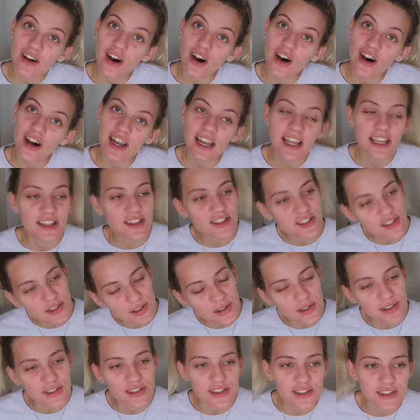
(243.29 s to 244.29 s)
god it's
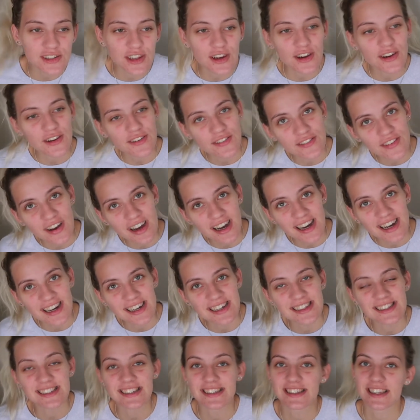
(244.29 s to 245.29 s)
gone so
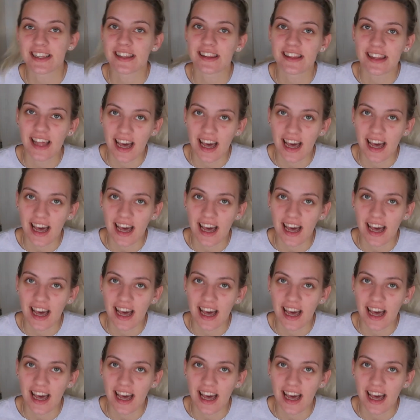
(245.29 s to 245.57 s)
fast